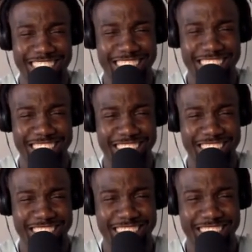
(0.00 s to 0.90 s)

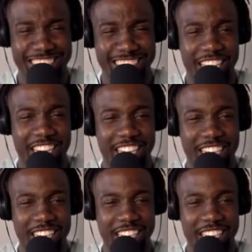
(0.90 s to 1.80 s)

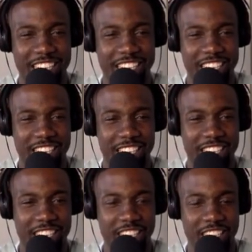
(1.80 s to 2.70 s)

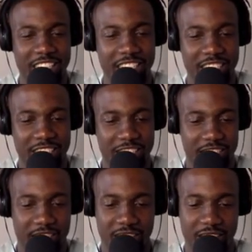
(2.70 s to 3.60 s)

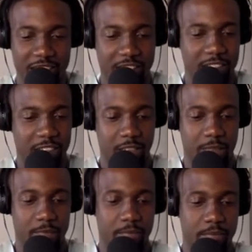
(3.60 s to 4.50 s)

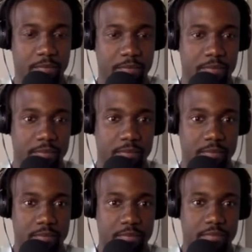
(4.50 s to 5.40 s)

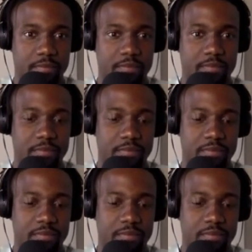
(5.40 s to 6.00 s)
No words are spoken by the person on screen.